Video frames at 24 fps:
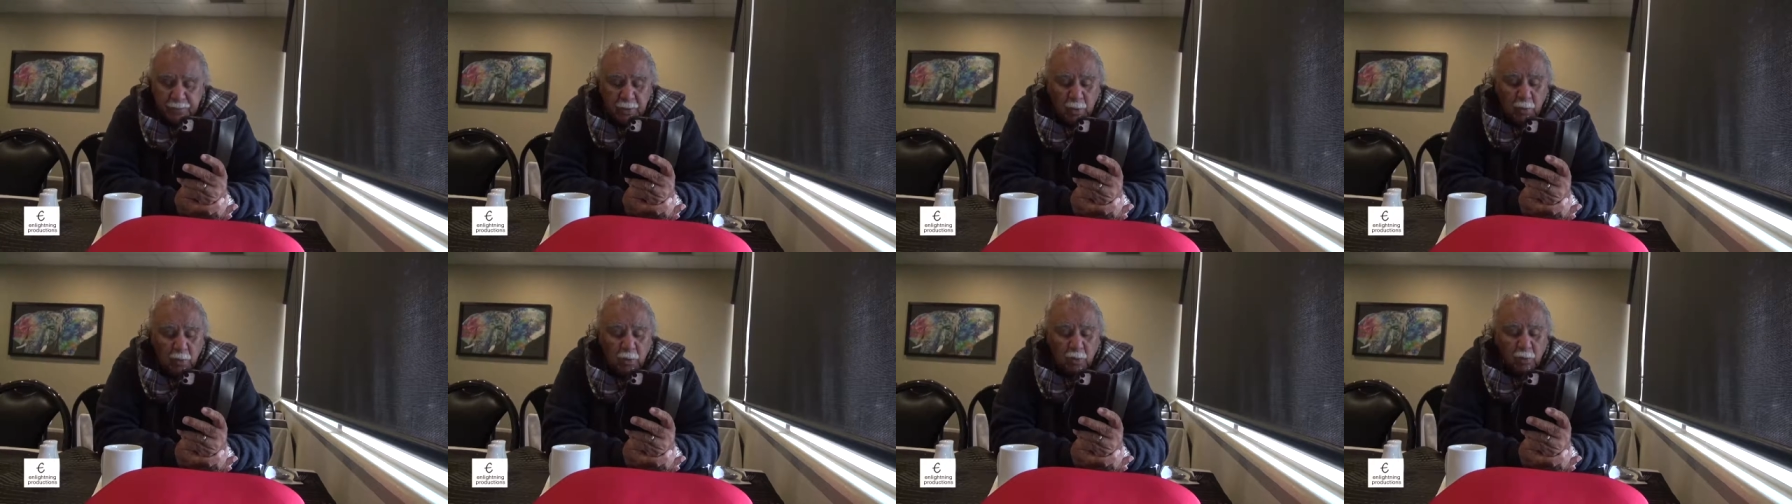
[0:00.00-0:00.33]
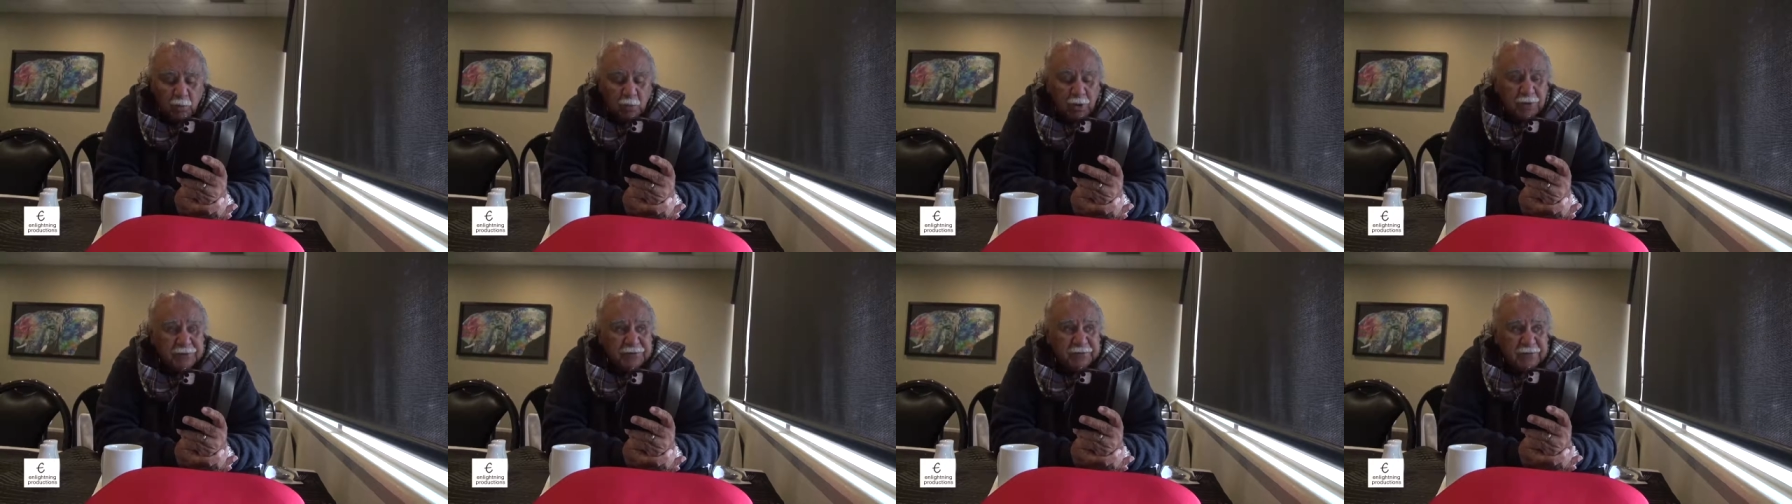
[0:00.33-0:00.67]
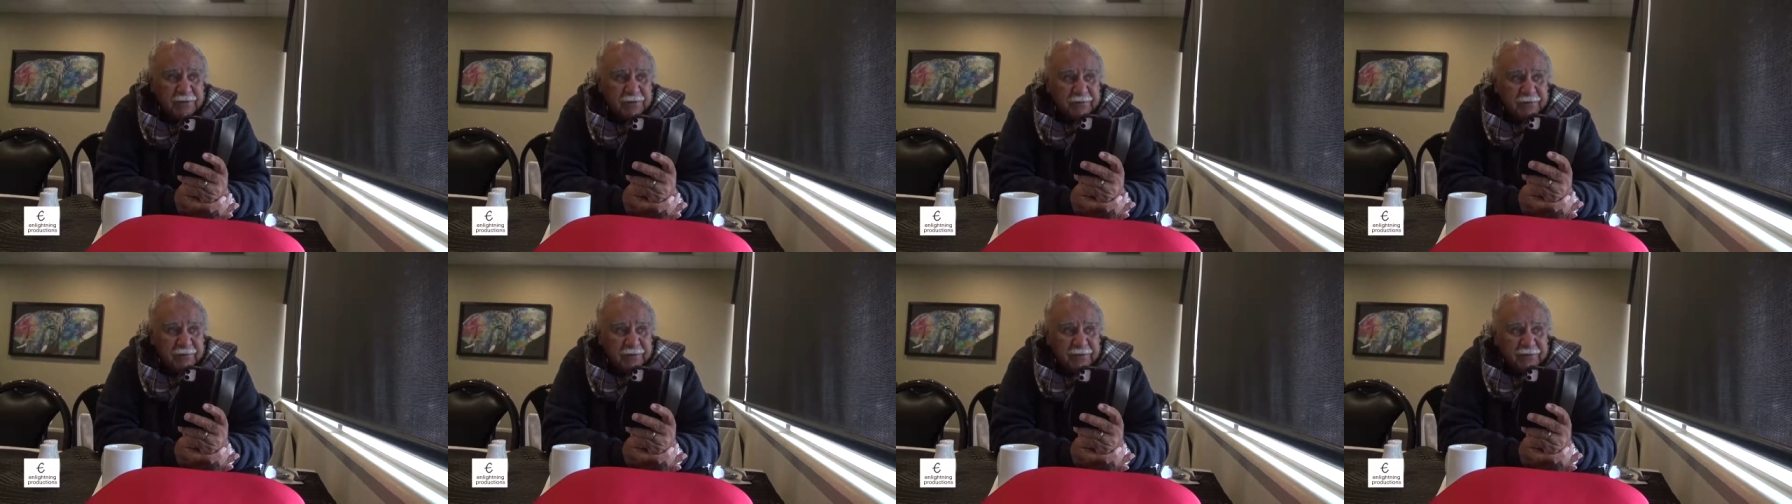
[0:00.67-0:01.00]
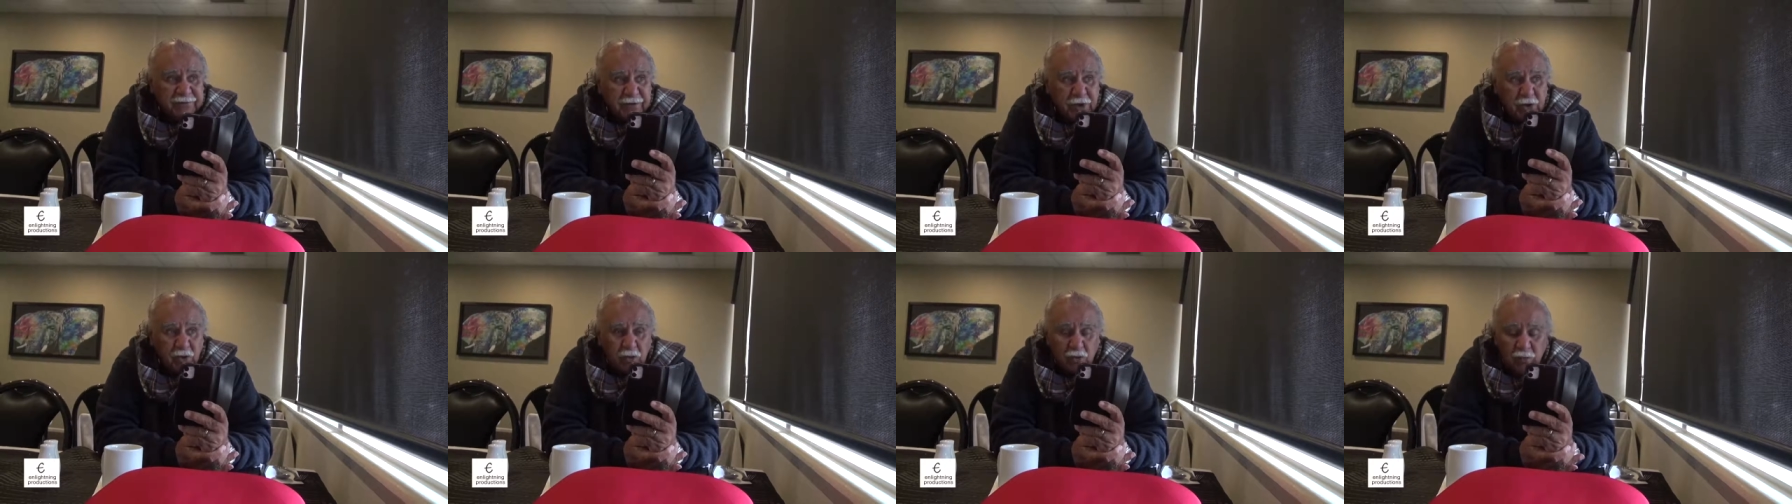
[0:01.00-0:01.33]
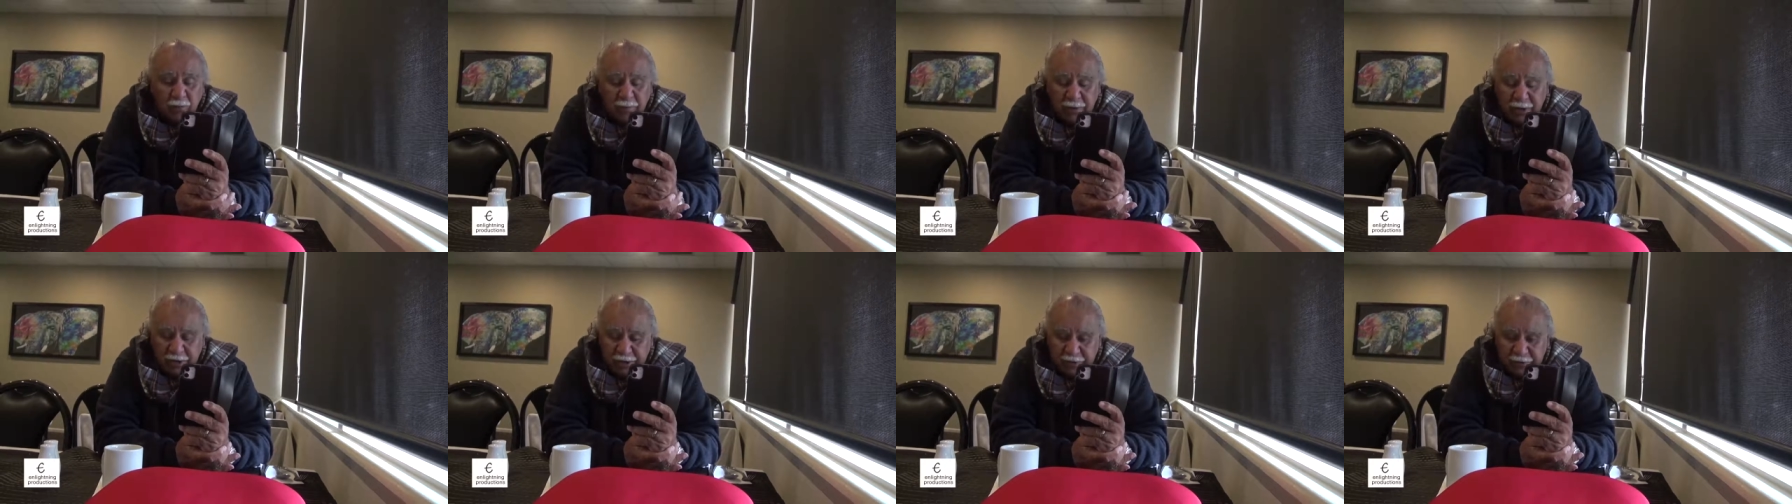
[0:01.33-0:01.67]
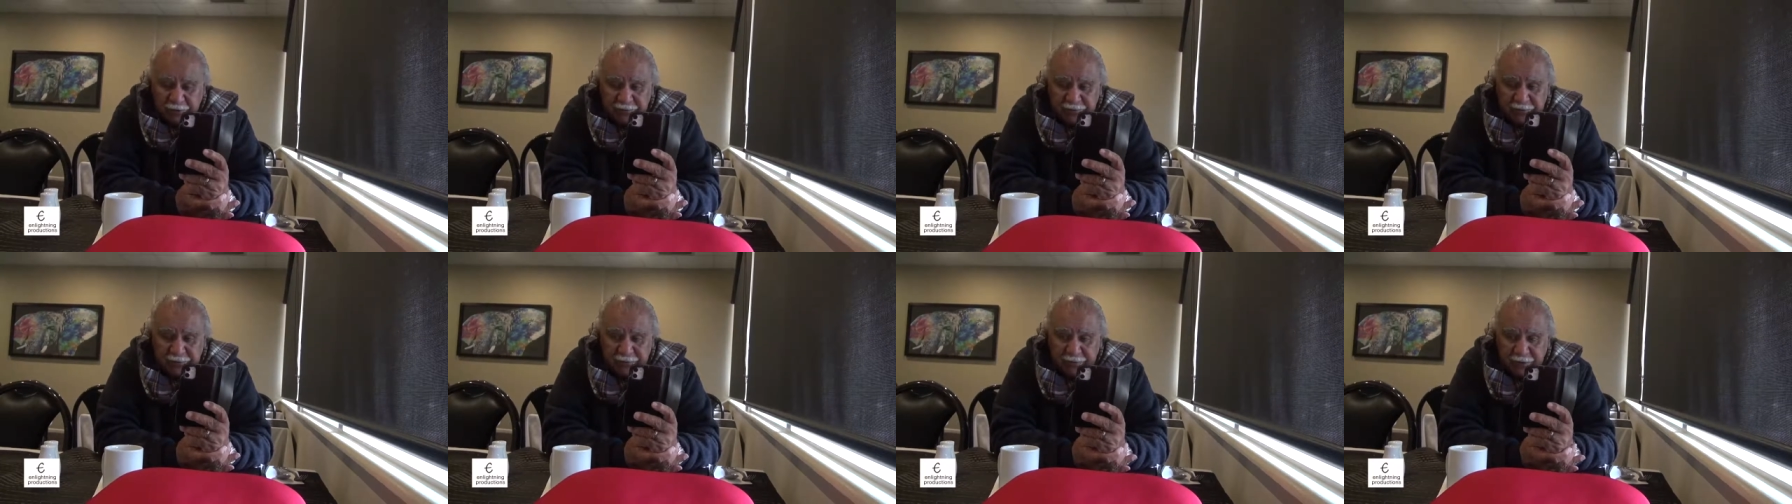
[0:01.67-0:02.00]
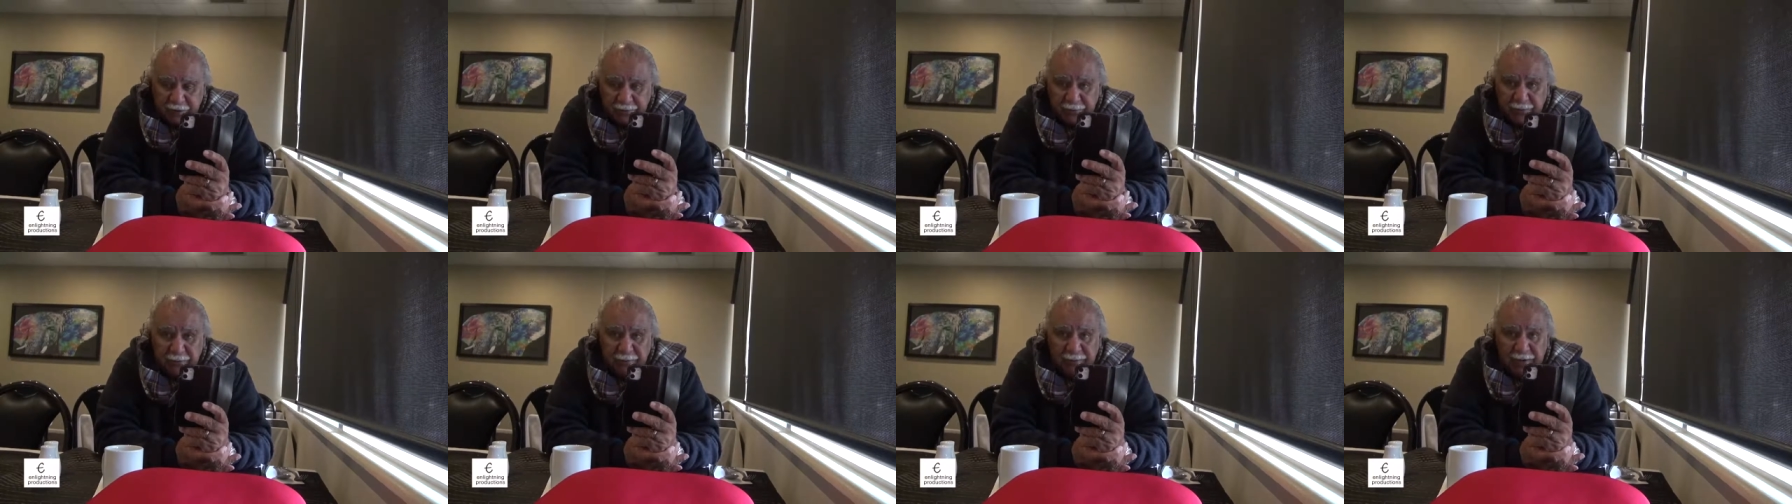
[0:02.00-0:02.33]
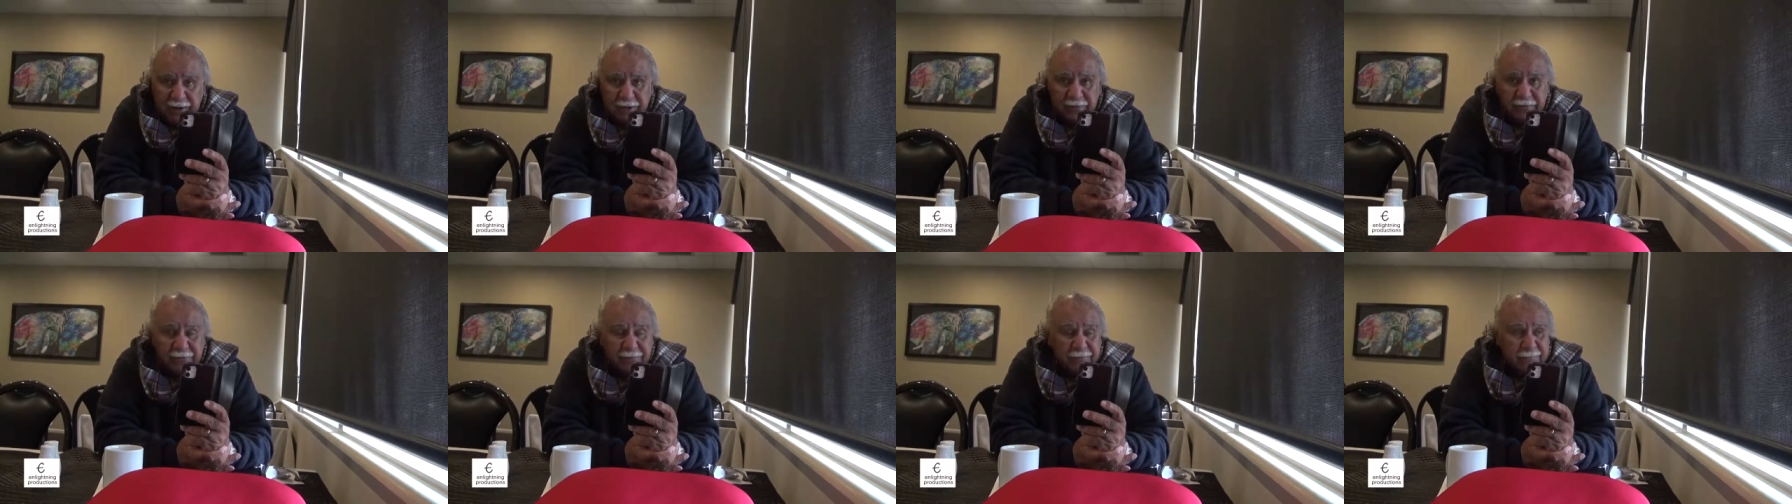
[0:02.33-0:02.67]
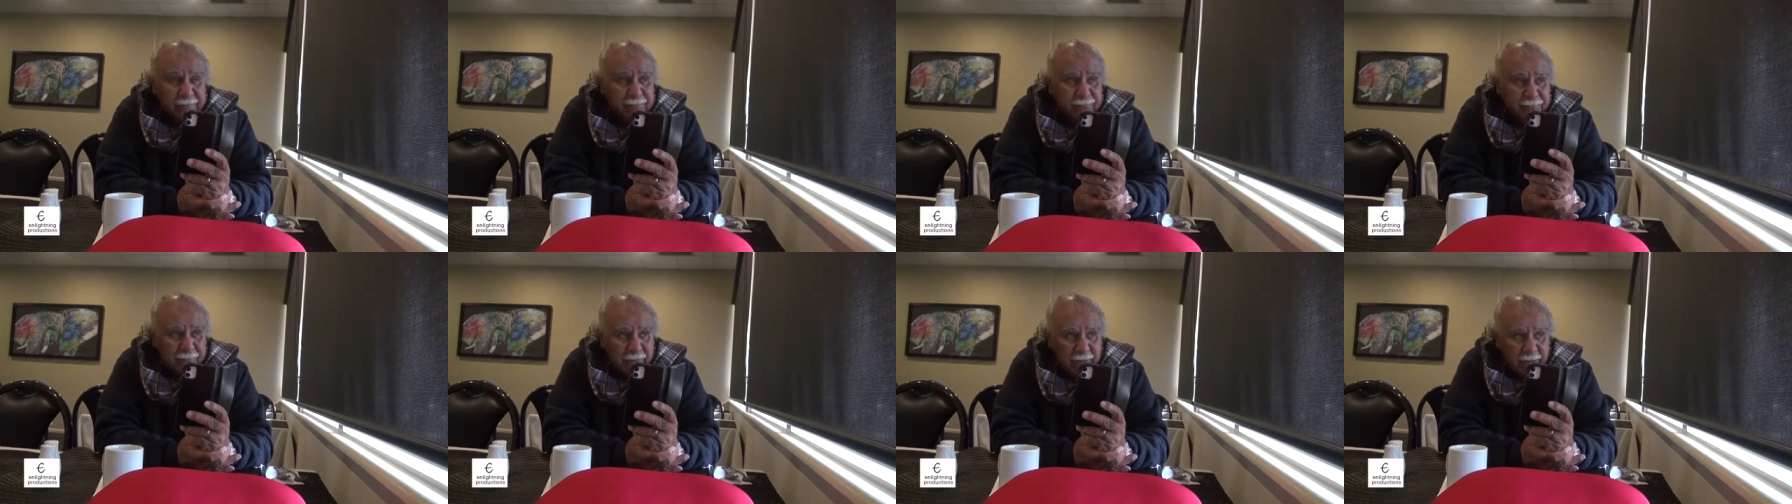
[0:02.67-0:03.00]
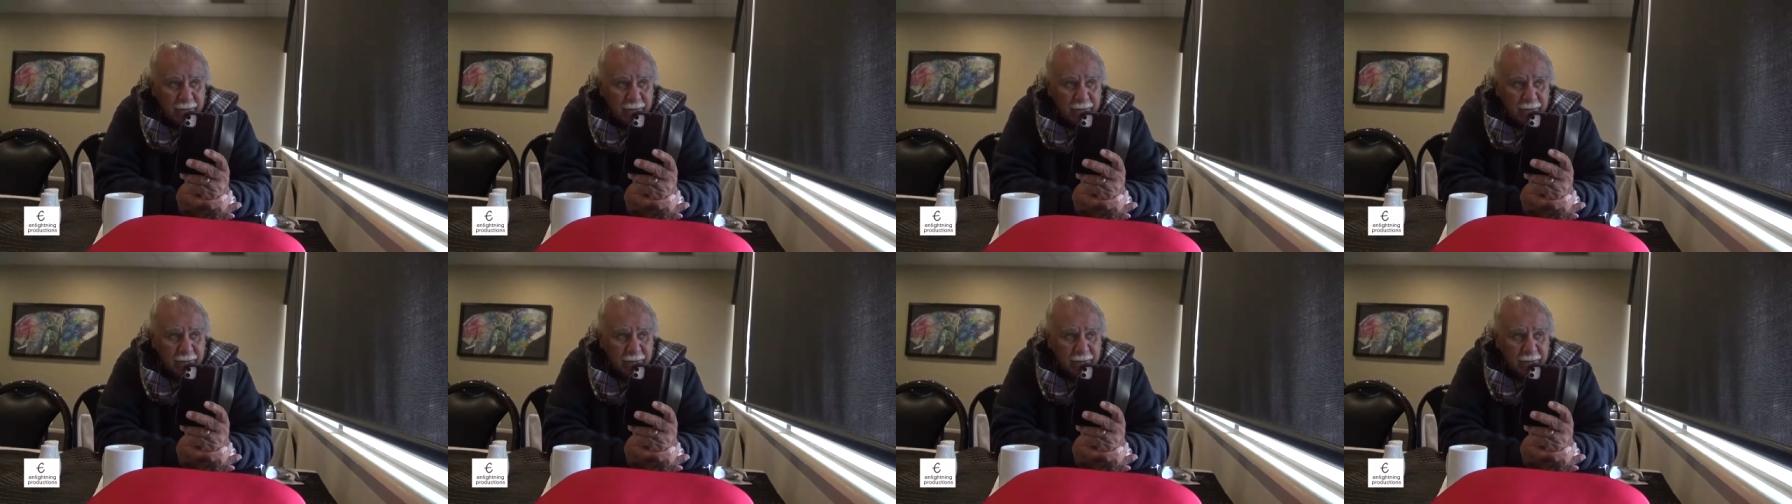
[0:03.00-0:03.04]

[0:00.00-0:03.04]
were watching these coal mines develop around them.